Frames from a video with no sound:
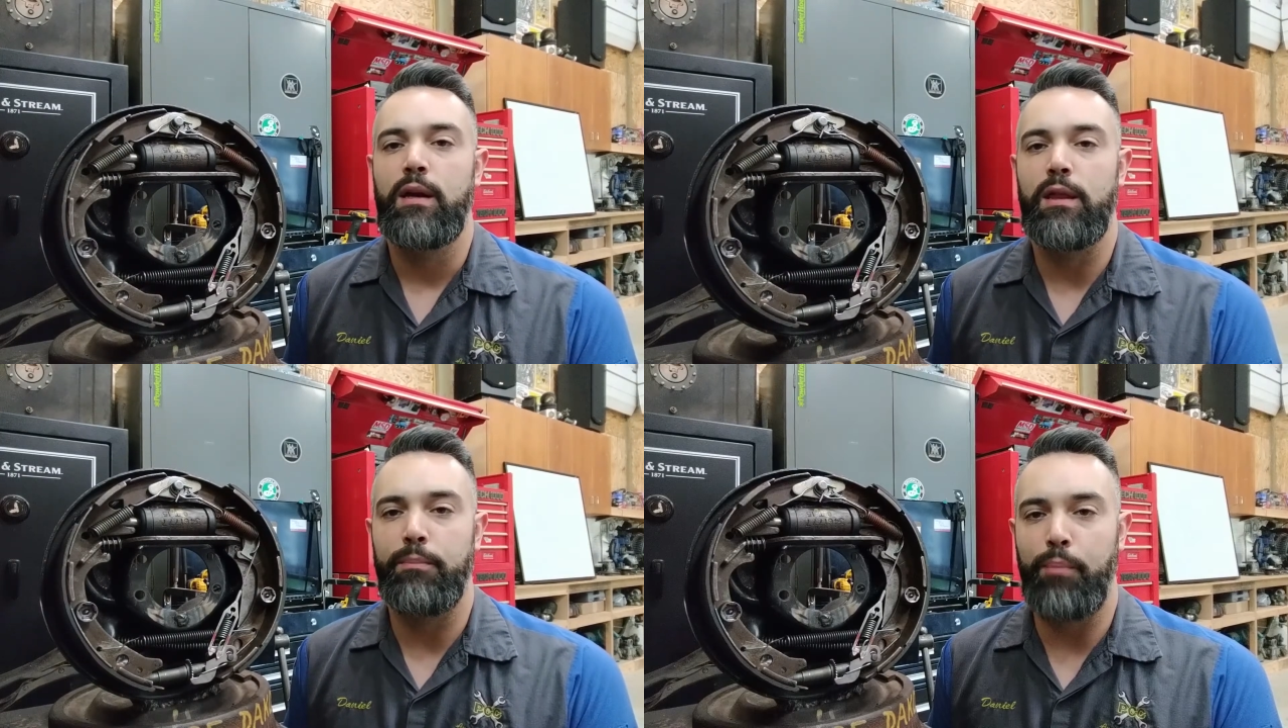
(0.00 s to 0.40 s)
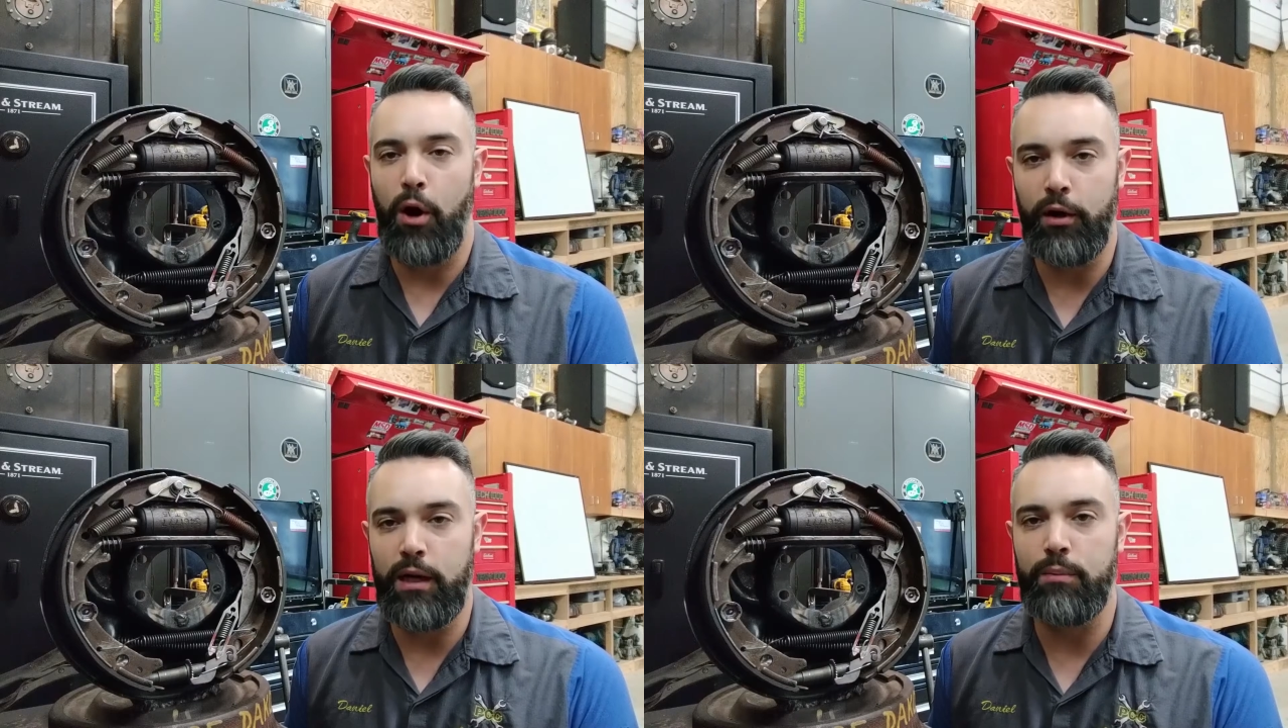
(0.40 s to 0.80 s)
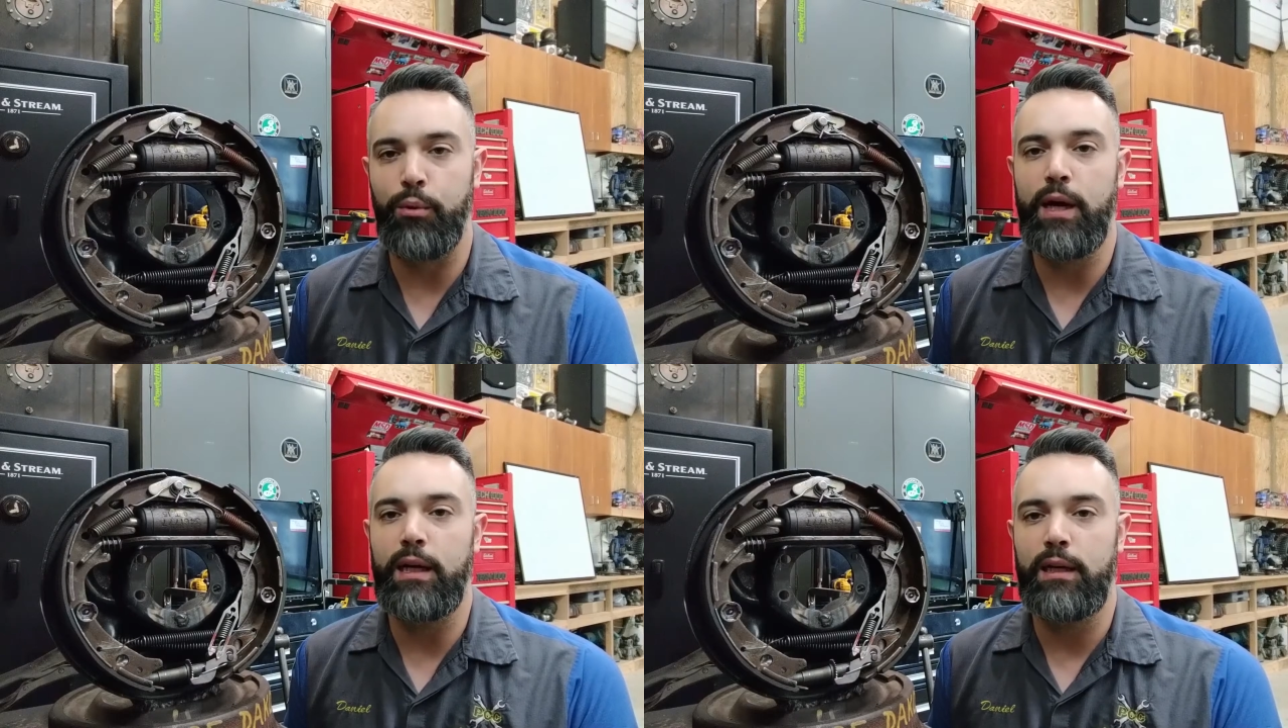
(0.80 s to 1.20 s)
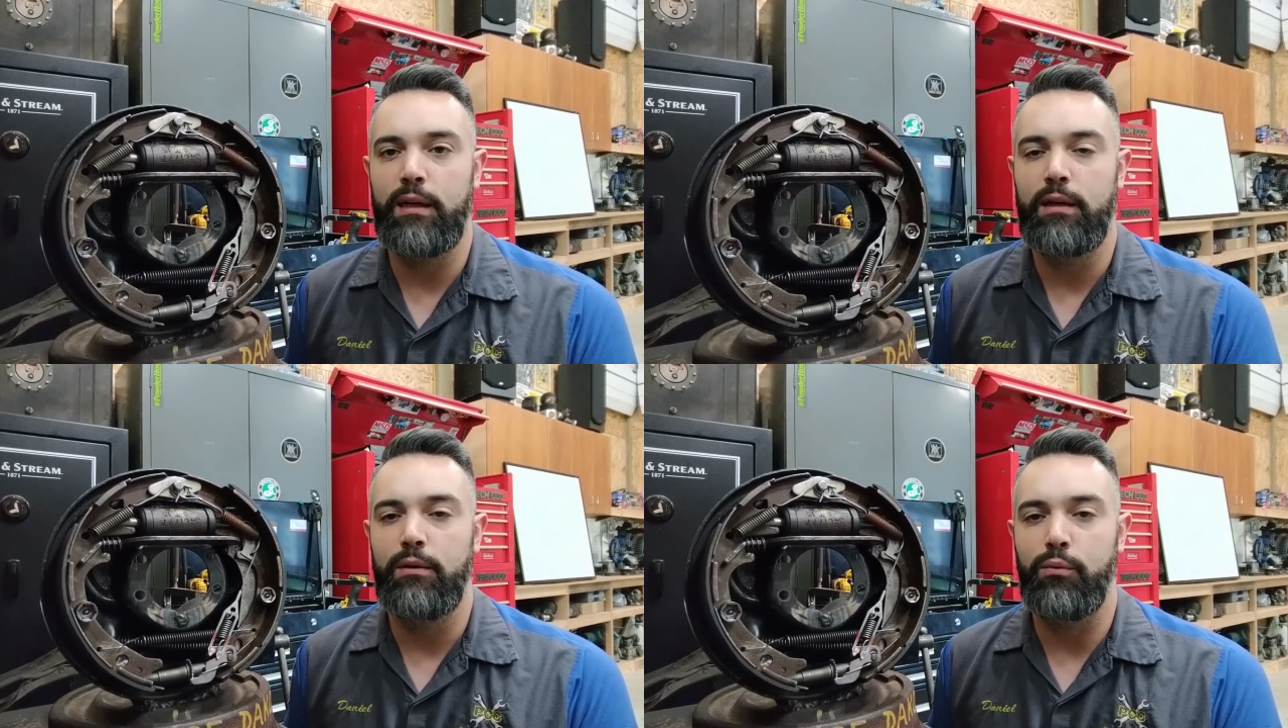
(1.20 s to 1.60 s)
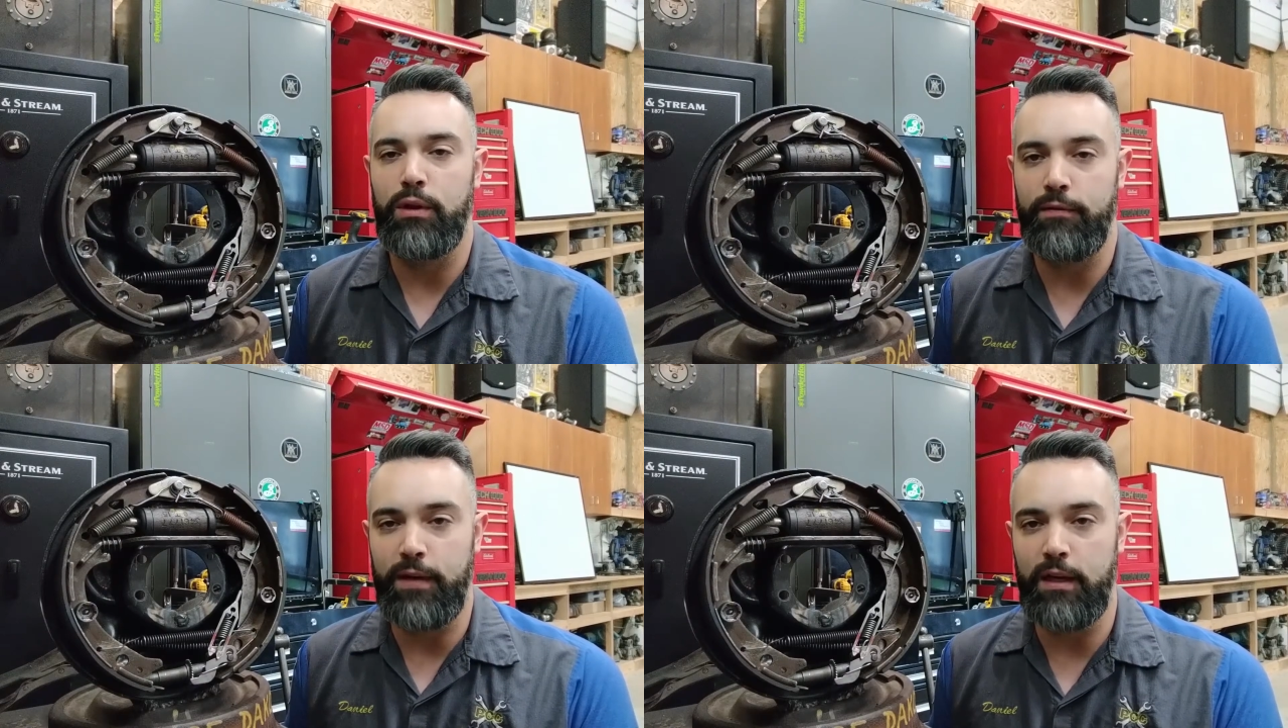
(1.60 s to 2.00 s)
The parking brake, when
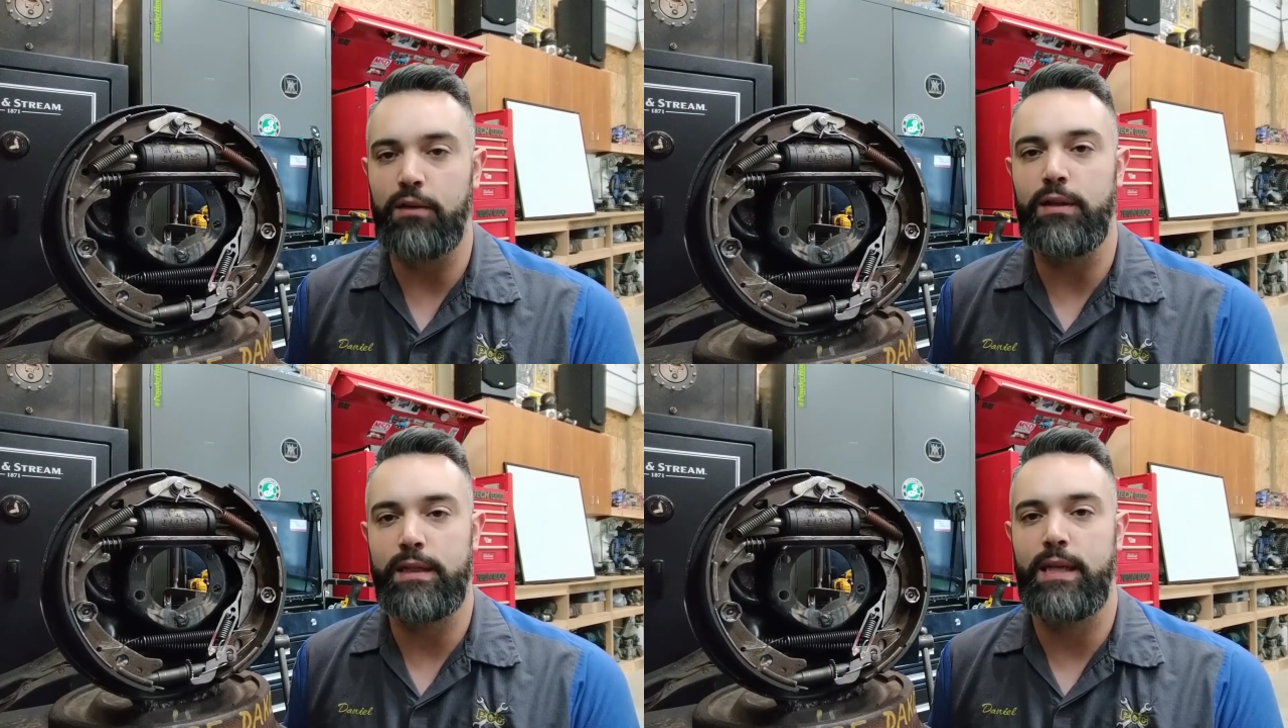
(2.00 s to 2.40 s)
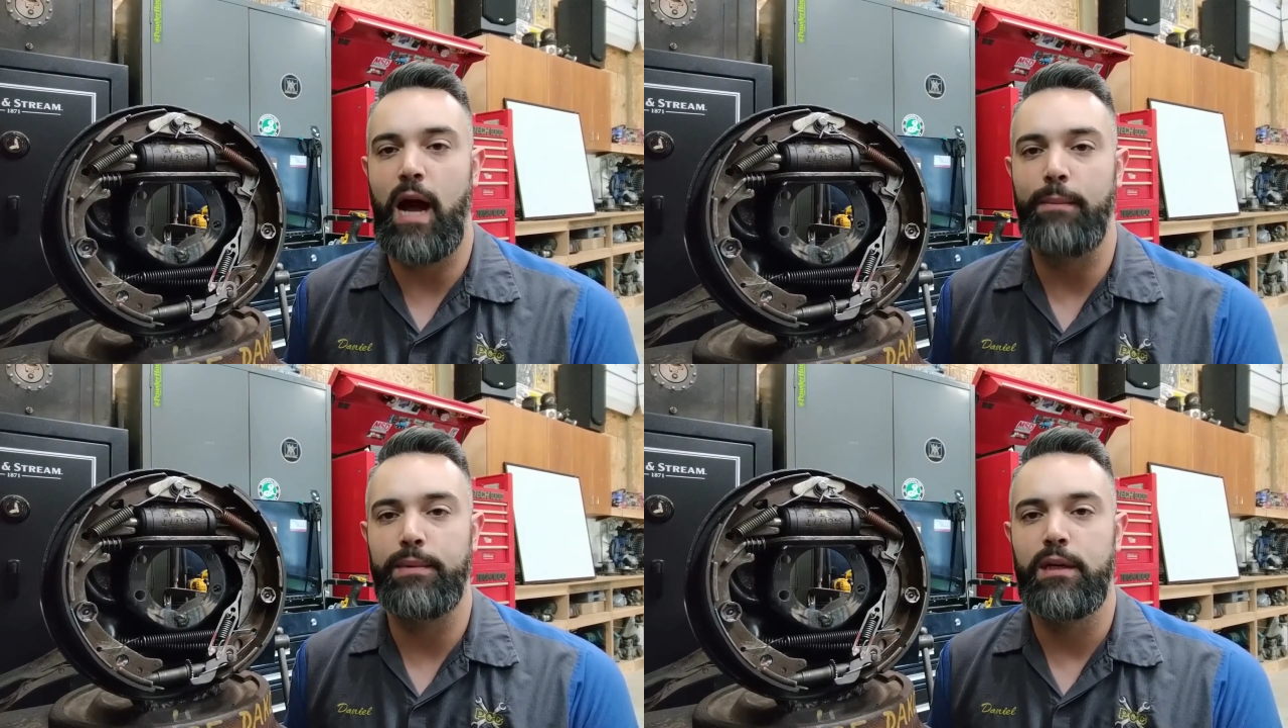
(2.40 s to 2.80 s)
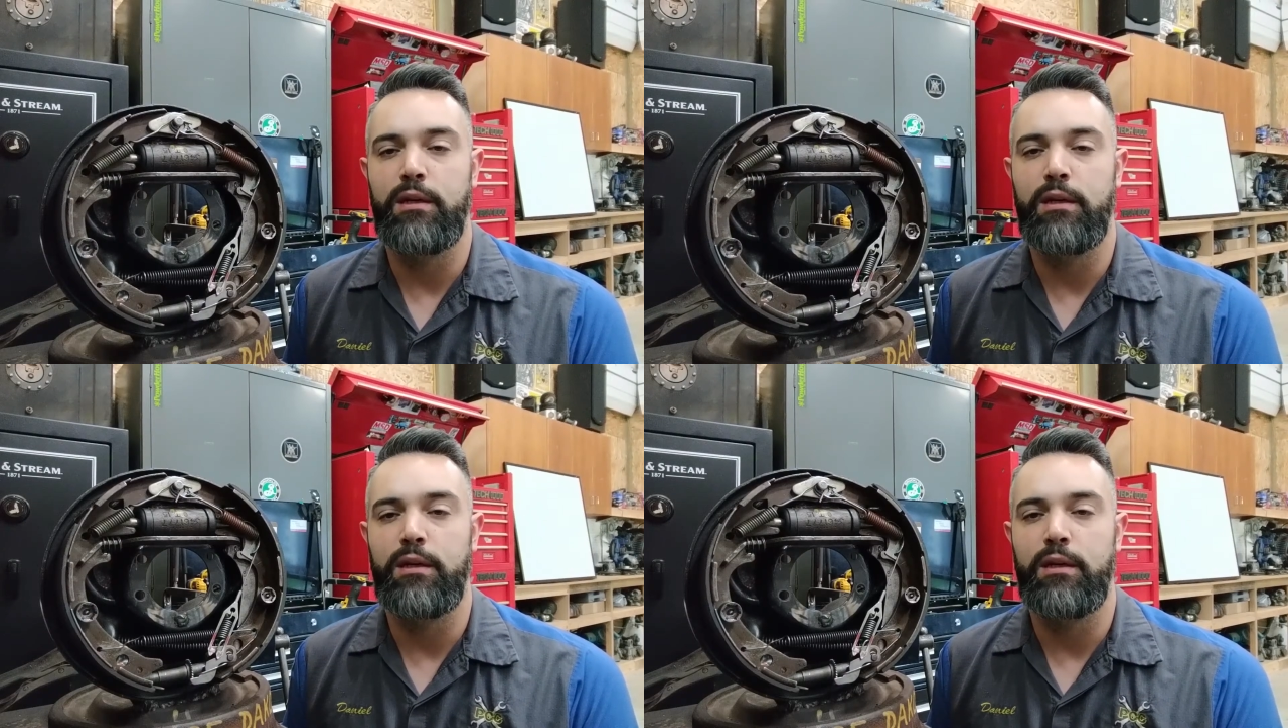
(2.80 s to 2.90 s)
the vehicle is stopped,